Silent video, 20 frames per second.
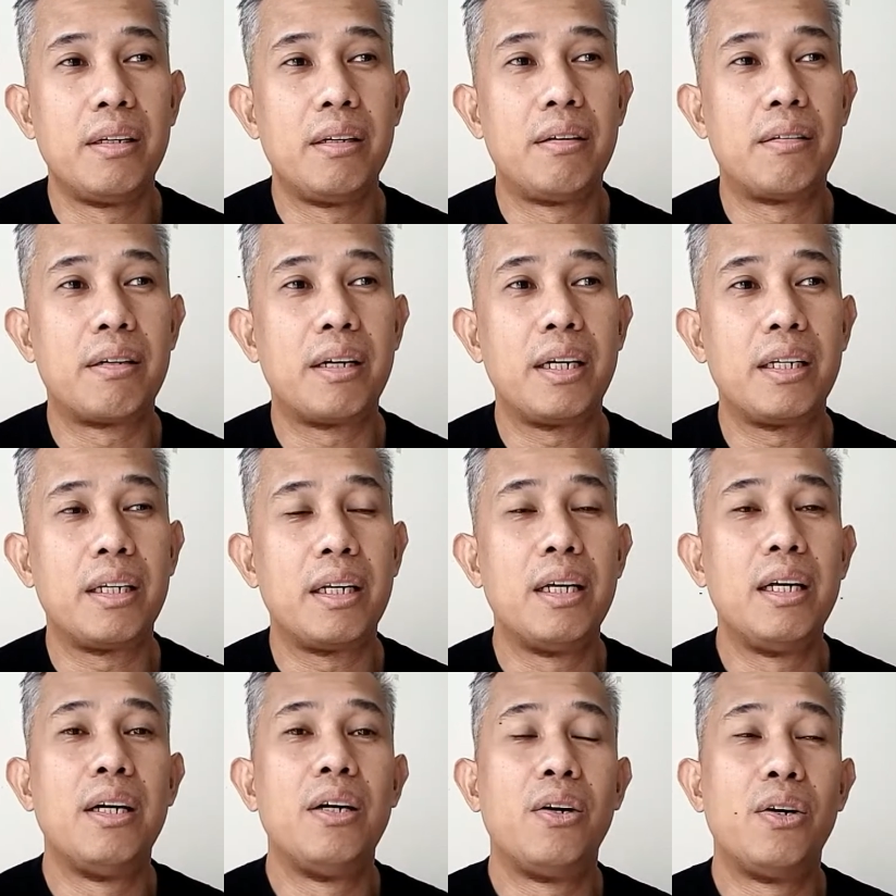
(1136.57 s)
All right.
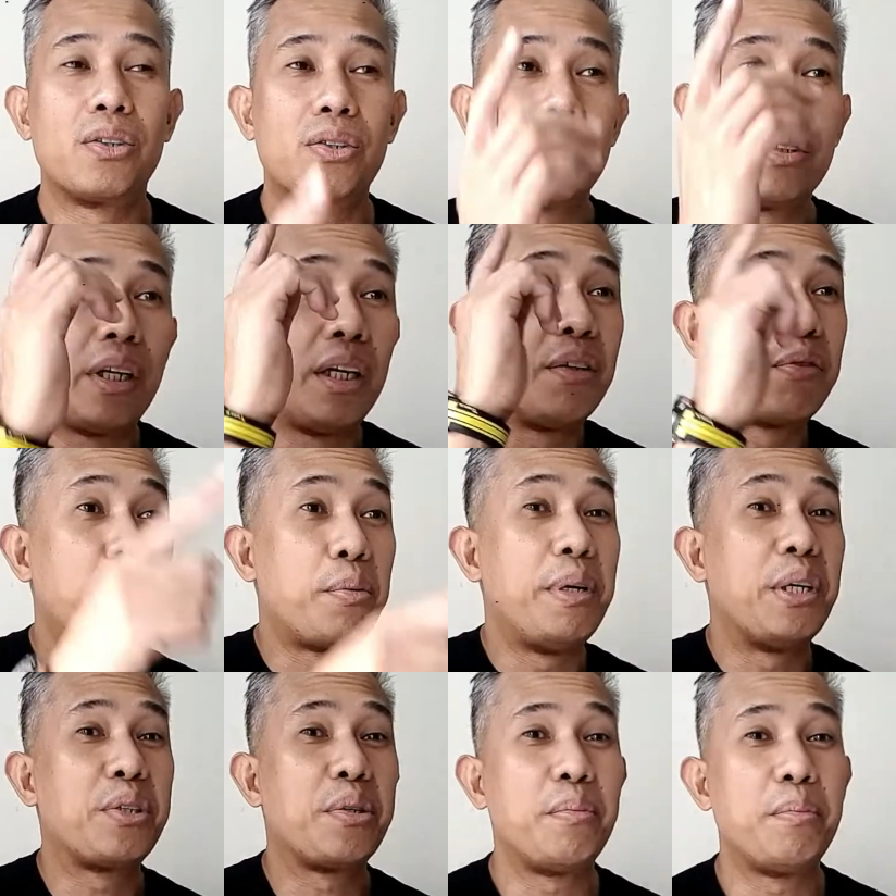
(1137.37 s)
Also, the
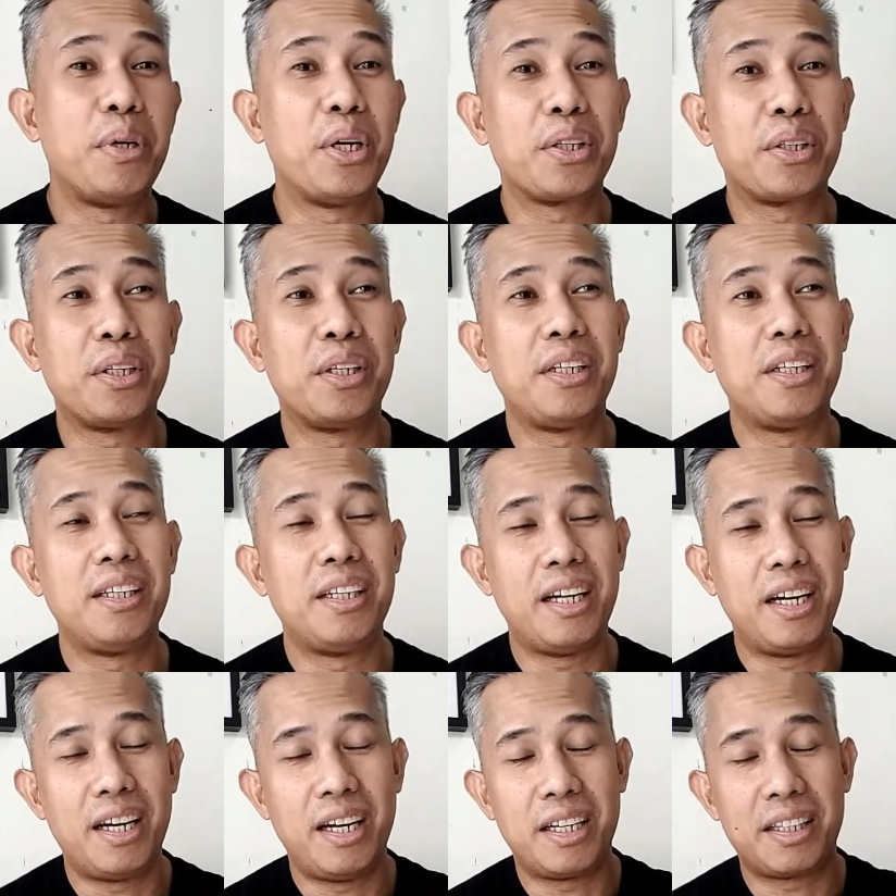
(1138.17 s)
information button
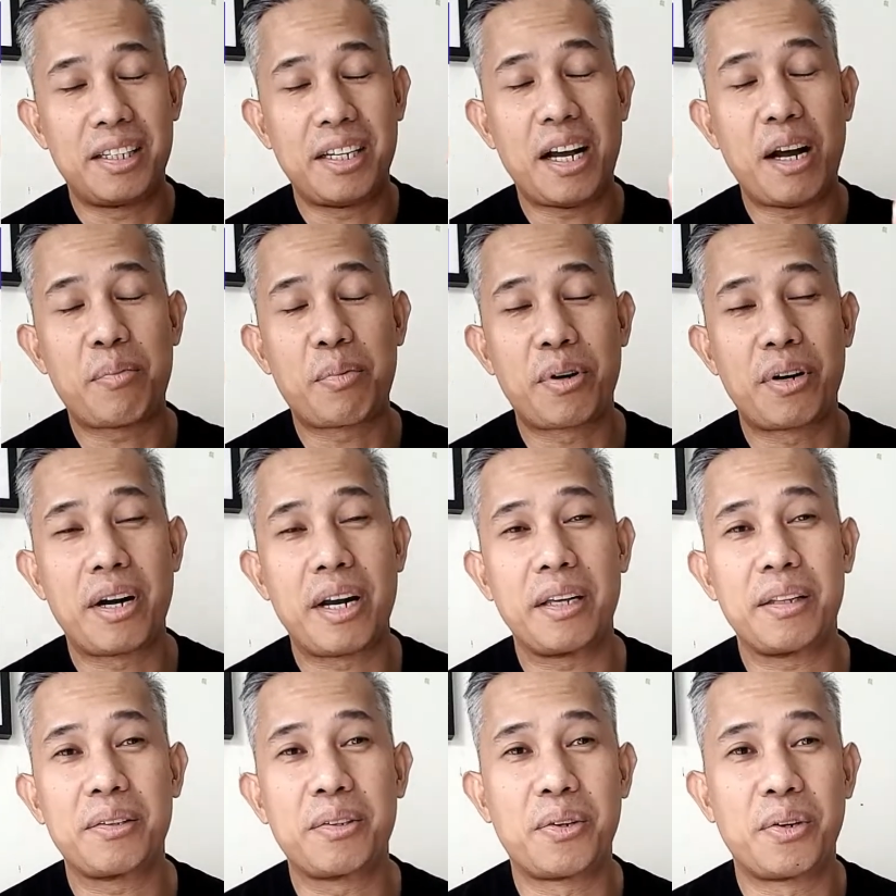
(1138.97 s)
at the upper
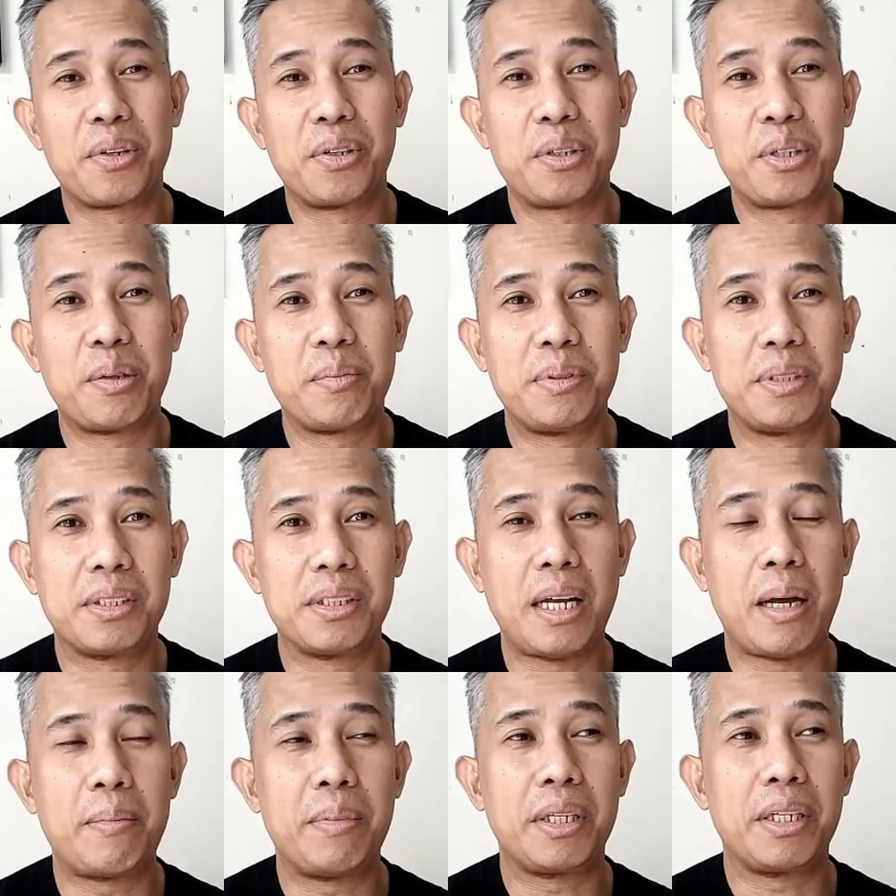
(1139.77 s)
right corner of
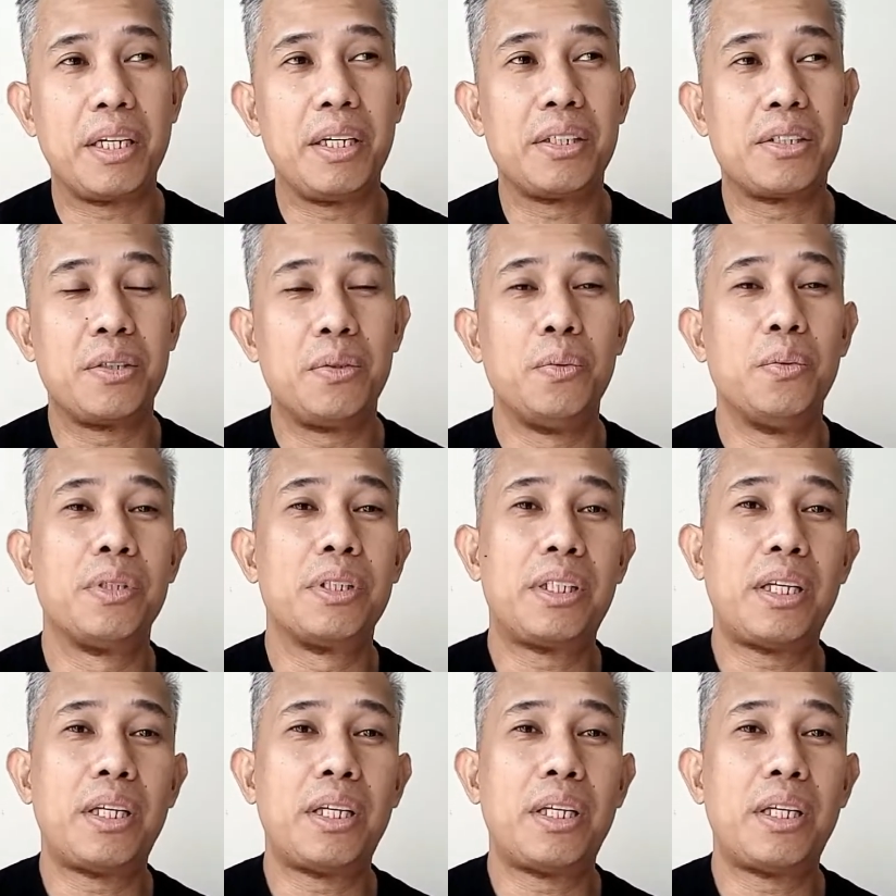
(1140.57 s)
the application will